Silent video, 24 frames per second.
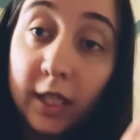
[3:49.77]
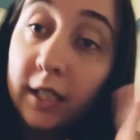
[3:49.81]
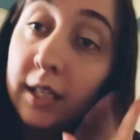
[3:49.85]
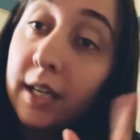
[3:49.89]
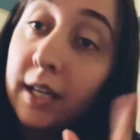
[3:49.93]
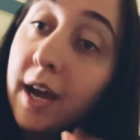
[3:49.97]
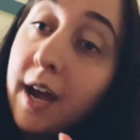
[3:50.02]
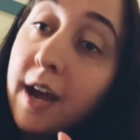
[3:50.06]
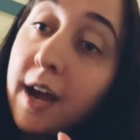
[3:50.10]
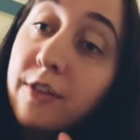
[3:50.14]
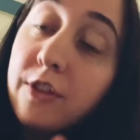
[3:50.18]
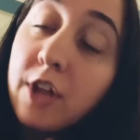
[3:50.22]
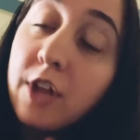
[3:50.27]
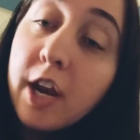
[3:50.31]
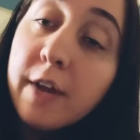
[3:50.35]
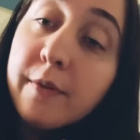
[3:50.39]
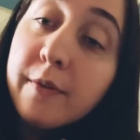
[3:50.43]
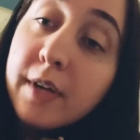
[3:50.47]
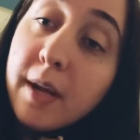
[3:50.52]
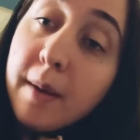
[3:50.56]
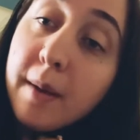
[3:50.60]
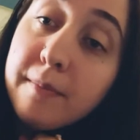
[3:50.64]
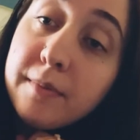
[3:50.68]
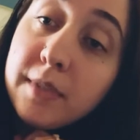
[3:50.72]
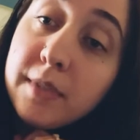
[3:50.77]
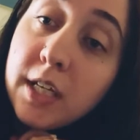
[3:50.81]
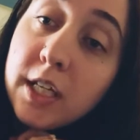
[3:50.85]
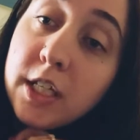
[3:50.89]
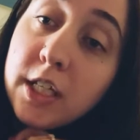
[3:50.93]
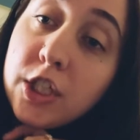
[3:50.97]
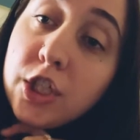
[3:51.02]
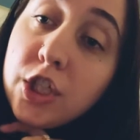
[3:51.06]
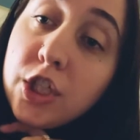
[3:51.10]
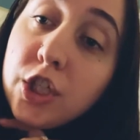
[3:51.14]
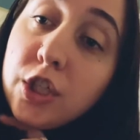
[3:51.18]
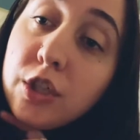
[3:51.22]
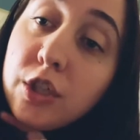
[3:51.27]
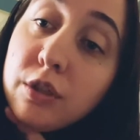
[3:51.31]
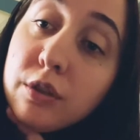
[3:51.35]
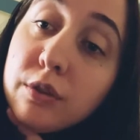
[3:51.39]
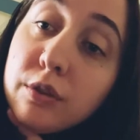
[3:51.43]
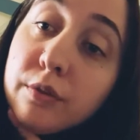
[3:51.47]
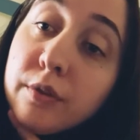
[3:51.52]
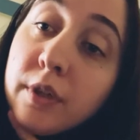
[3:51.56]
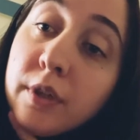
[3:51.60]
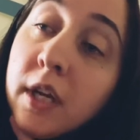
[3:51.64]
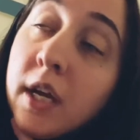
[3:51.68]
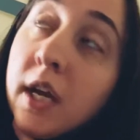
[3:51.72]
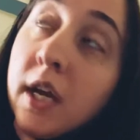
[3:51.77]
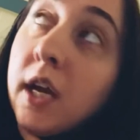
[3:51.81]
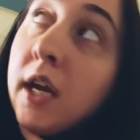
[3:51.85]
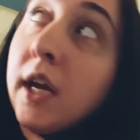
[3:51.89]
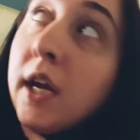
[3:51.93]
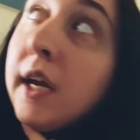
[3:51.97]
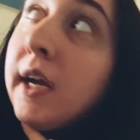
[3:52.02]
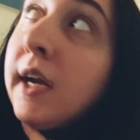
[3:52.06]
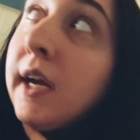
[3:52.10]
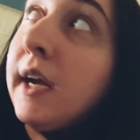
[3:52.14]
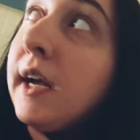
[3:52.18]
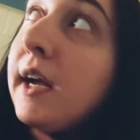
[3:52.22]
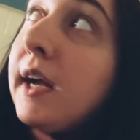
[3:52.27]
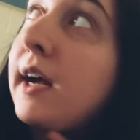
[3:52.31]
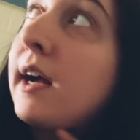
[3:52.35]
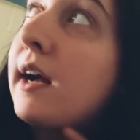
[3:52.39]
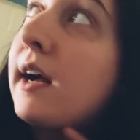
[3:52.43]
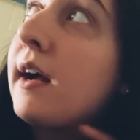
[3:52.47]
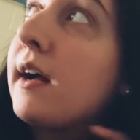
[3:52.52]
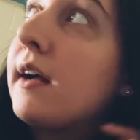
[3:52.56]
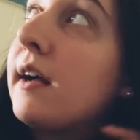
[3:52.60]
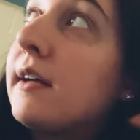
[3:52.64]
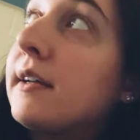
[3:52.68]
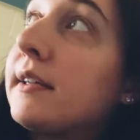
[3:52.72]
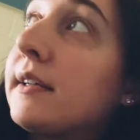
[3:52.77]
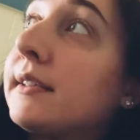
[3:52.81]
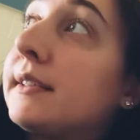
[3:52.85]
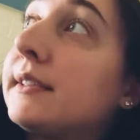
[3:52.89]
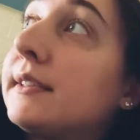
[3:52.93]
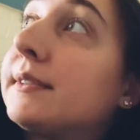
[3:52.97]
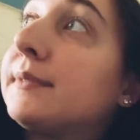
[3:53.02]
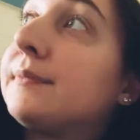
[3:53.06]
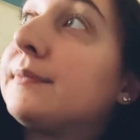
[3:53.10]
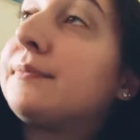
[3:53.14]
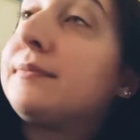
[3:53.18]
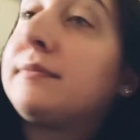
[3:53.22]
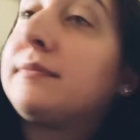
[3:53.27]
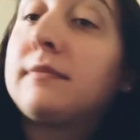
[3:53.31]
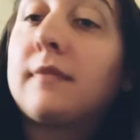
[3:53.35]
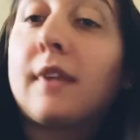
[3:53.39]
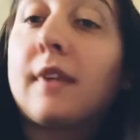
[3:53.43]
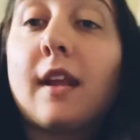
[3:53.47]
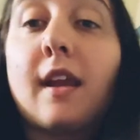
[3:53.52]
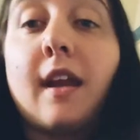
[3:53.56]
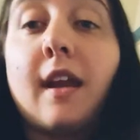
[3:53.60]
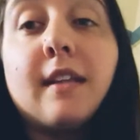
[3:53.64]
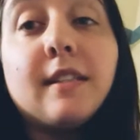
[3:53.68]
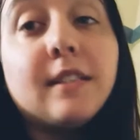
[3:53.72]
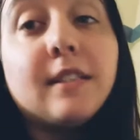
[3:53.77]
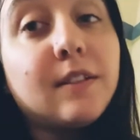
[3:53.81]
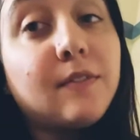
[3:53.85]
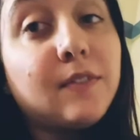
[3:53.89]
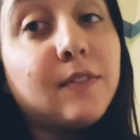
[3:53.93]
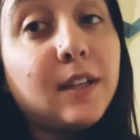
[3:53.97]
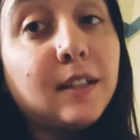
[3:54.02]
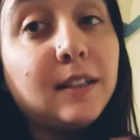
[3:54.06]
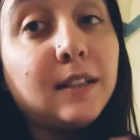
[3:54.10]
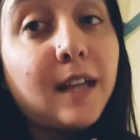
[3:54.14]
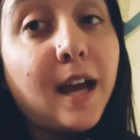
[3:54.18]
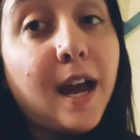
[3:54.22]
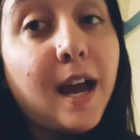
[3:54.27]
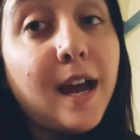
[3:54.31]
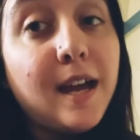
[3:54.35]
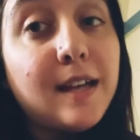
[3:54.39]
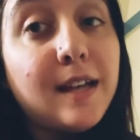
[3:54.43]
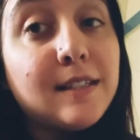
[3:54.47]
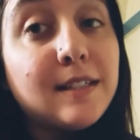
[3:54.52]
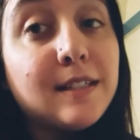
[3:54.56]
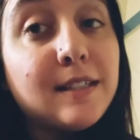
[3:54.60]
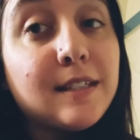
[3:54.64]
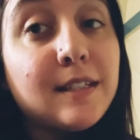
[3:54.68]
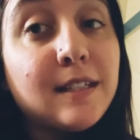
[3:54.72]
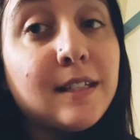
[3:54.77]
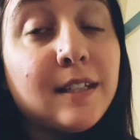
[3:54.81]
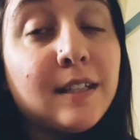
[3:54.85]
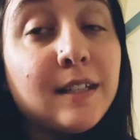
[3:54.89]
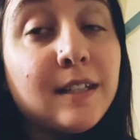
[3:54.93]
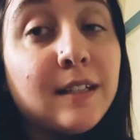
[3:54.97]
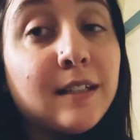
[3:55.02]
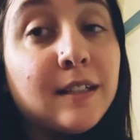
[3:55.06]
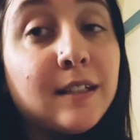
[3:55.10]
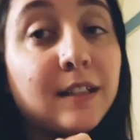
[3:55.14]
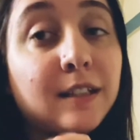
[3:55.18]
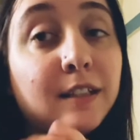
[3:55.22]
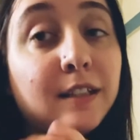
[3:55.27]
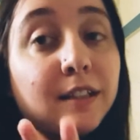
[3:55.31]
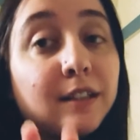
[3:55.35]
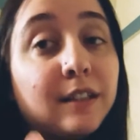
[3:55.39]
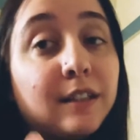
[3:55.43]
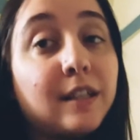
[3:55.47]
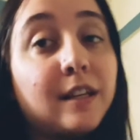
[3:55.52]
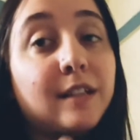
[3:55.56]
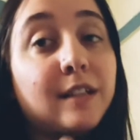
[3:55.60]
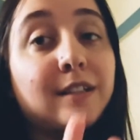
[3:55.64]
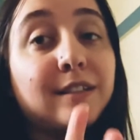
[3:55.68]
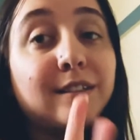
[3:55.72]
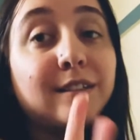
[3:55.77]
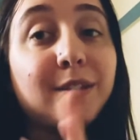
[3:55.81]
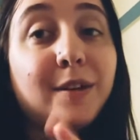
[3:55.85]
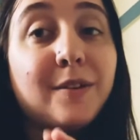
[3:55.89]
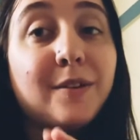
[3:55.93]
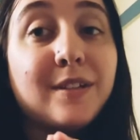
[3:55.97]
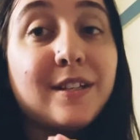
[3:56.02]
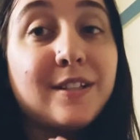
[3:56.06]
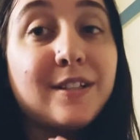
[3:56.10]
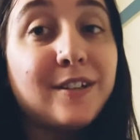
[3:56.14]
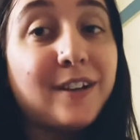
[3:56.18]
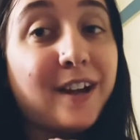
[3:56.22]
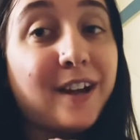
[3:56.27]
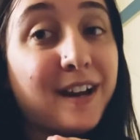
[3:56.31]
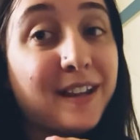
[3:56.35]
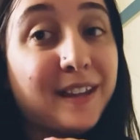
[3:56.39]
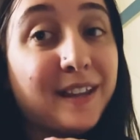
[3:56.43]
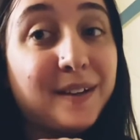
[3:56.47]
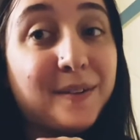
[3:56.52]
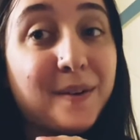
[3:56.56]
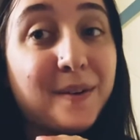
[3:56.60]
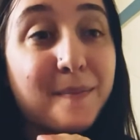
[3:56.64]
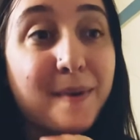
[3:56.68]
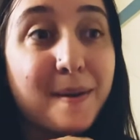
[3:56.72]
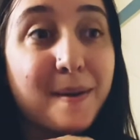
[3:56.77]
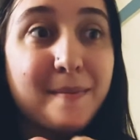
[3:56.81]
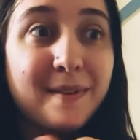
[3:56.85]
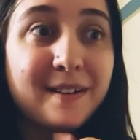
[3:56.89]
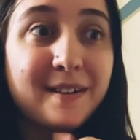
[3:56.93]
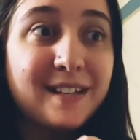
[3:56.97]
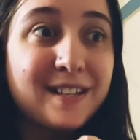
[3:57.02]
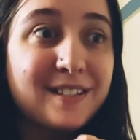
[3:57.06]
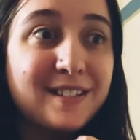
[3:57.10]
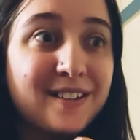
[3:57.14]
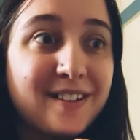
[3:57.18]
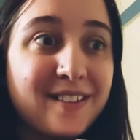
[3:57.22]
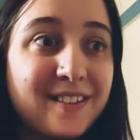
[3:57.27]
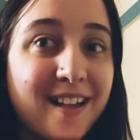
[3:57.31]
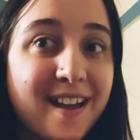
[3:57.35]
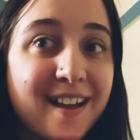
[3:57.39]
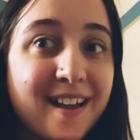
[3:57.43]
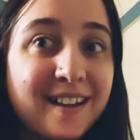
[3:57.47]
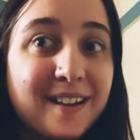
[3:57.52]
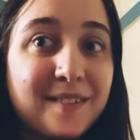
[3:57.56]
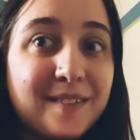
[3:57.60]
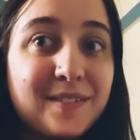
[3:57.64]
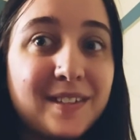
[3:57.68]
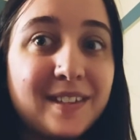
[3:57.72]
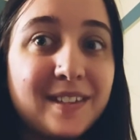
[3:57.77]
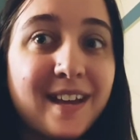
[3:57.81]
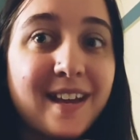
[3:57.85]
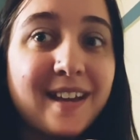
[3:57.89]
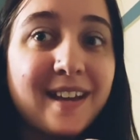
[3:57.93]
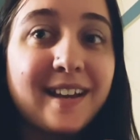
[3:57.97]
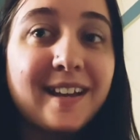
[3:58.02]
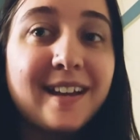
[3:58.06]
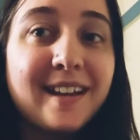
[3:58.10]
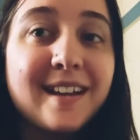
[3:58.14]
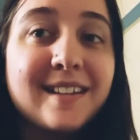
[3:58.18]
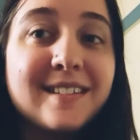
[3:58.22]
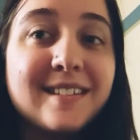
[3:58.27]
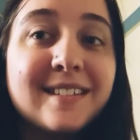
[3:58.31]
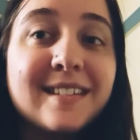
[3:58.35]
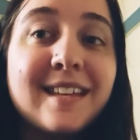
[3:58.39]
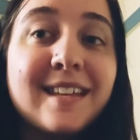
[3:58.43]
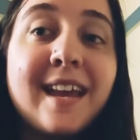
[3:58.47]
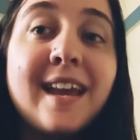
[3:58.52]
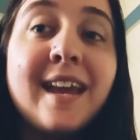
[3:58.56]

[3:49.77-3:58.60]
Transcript: Yeah, I thought I would update you and stuff like that. So these are kind of like what my Mondays are like gonna be like, I guess.